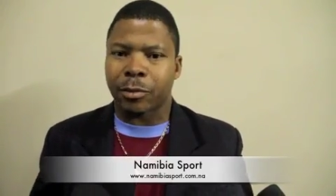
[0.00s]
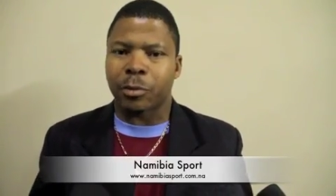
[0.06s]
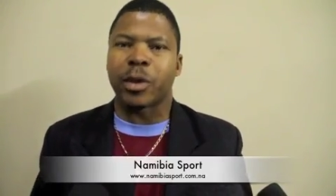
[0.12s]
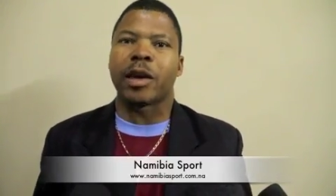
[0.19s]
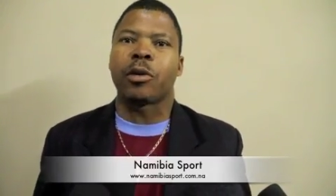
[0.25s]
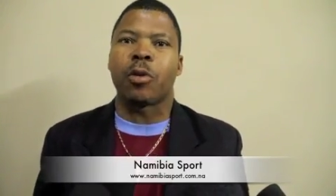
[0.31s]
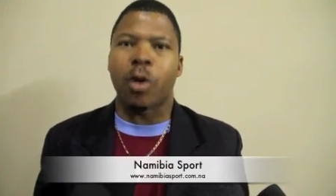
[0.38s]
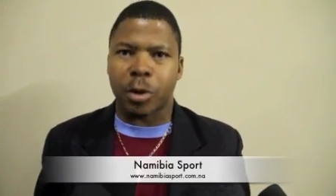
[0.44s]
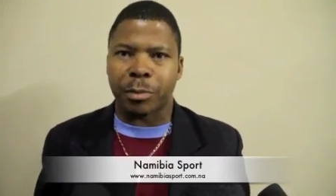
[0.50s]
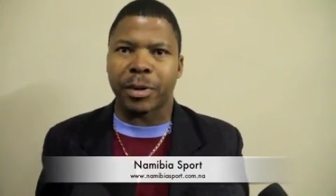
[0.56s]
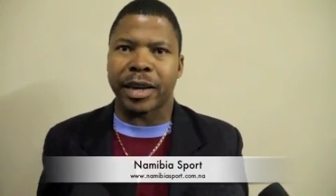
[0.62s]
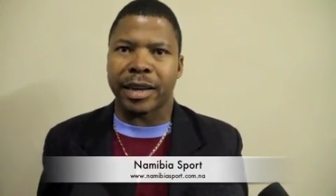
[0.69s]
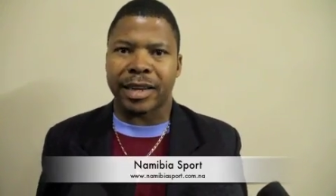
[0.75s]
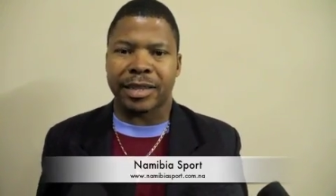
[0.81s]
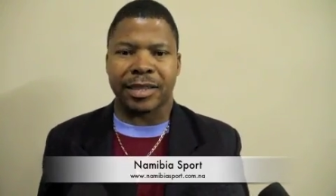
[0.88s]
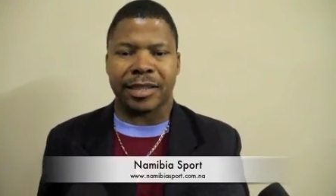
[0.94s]
they called me
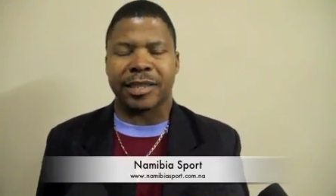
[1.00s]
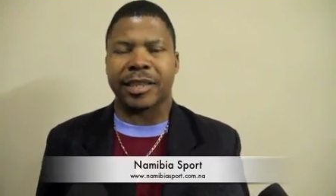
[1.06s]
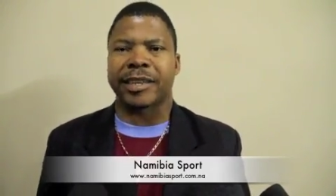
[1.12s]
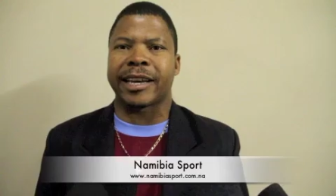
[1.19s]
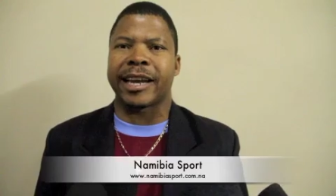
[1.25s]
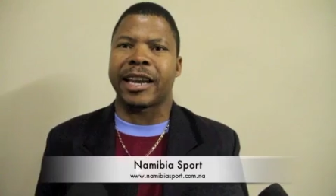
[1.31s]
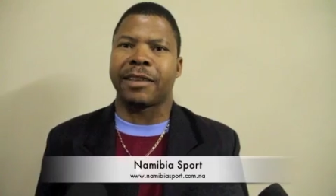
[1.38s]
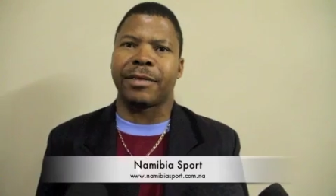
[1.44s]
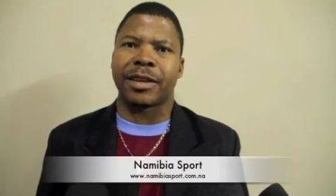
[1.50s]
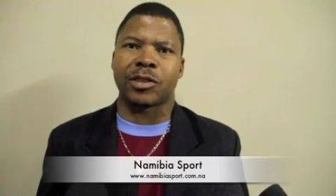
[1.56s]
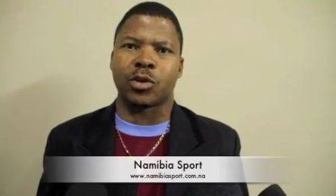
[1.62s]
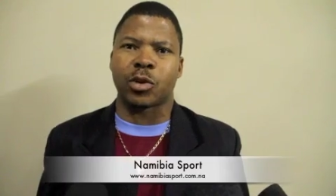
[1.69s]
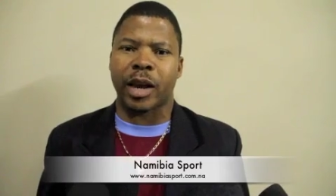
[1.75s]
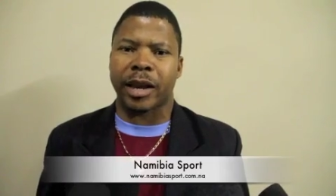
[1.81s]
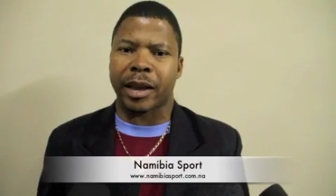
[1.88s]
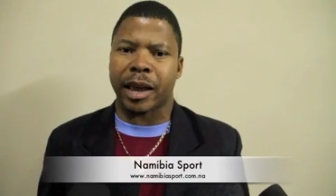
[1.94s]
in as a technical advisor to
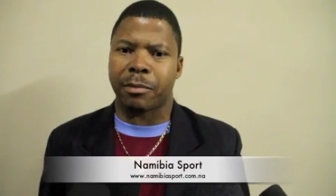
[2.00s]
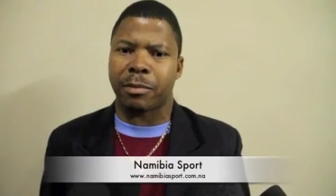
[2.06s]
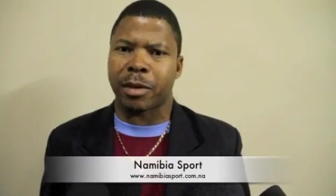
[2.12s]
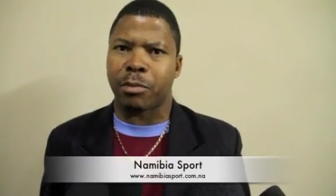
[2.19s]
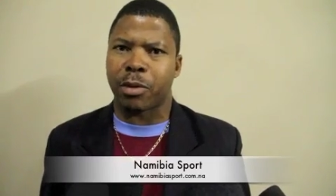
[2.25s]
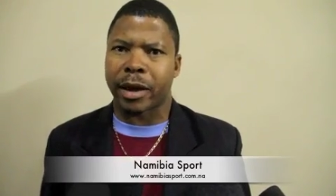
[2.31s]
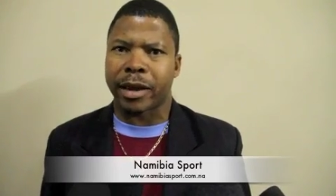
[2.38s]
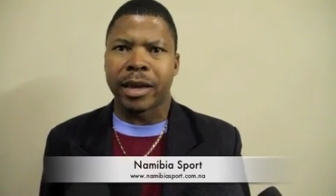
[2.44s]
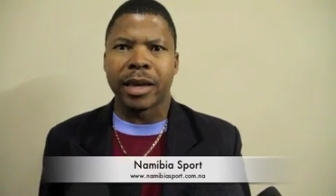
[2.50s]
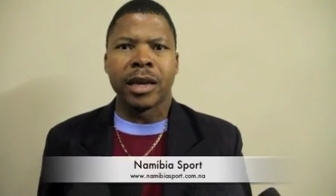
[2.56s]
kind of help the boy.